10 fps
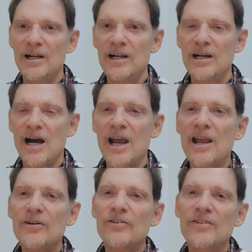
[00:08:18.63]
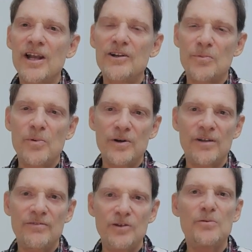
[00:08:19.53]
I understand your point
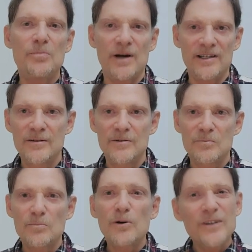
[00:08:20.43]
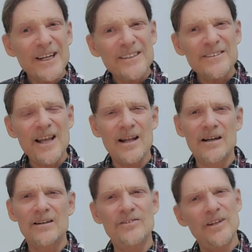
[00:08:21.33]
of view, but... Podría
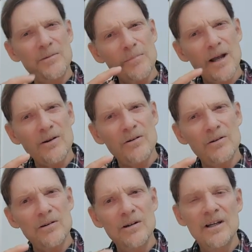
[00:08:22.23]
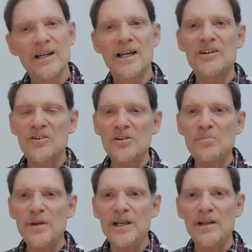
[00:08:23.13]
ser, sin embargo, it could
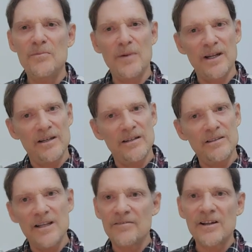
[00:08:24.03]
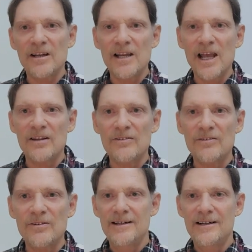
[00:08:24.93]
be, but
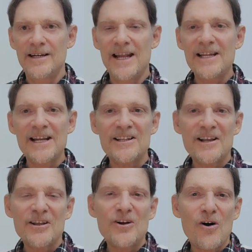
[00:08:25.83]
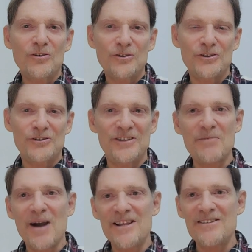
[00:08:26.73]
nevertheless. And like the other cultures, they
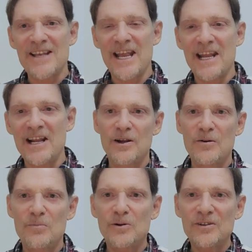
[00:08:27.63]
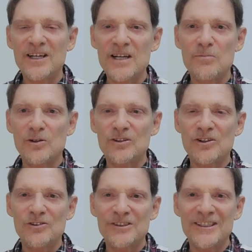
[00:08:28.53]
might say, "Podríamos
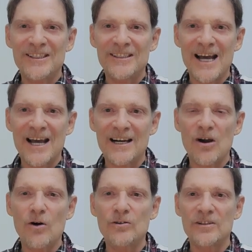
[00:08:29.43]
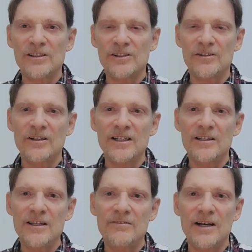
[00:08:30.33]
considerar otras
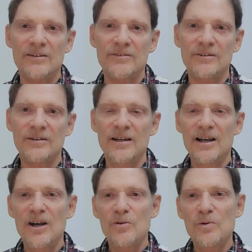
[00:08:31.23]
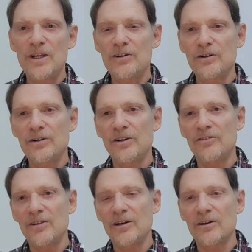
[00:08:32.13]
alternativas." We could
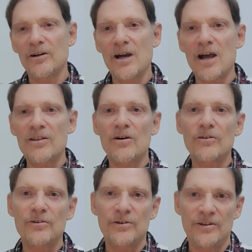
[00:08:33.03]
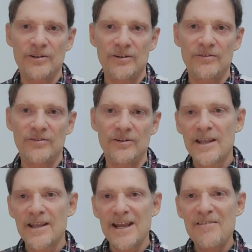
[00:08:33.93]
consider other alternatives.
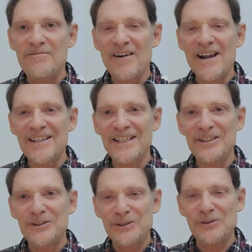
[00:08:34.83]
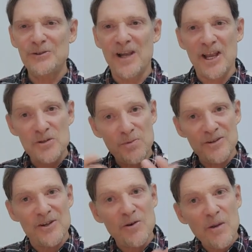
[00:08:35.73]
And finally, to express
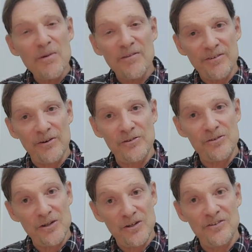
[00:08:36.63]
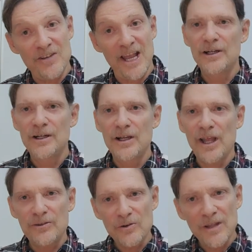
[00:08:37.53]
agreement first, you could say,
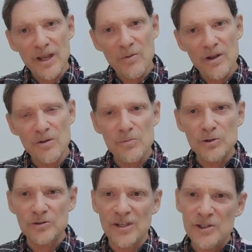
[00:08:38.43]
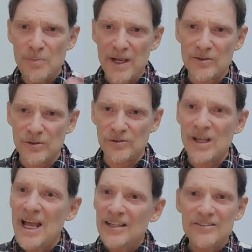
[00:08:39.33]
"Estoy de acuerdo en muchos aspectos,
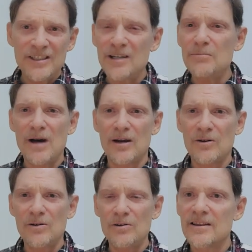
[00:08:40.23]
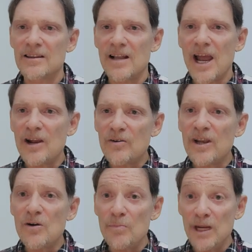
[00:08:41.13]
sin embargo, I agree
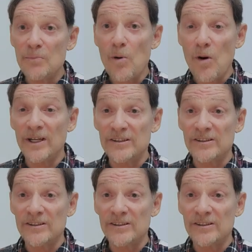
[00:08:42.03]
on many points,